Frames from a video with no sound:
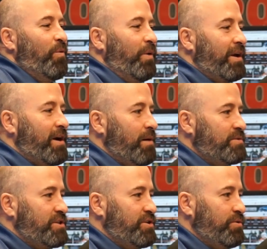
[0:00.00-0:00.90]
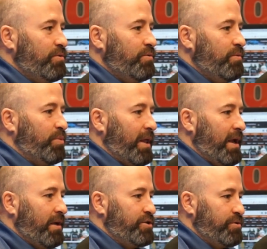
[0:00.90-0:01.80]
When it comes to
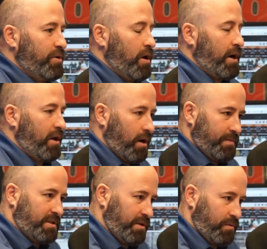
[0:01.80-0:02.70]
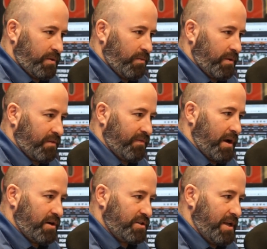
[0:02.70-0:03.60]
playing junior hockey, obviously you're with the Winkler
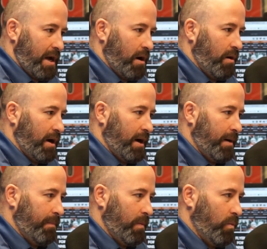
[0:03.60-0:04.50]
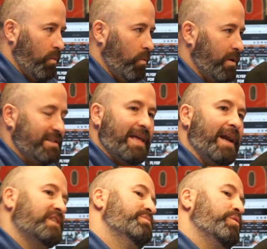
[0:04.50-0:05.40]
Flyers now. Um, what's
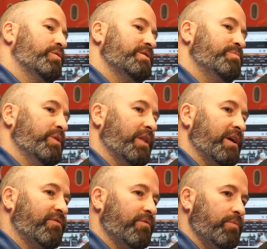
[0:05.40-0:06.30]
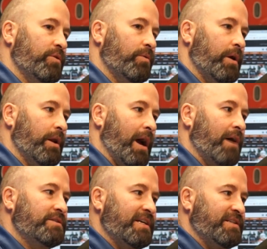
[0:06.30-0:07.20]
that experience been like from you, and
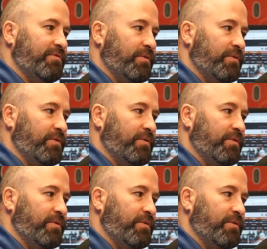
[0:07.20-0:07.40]
how does that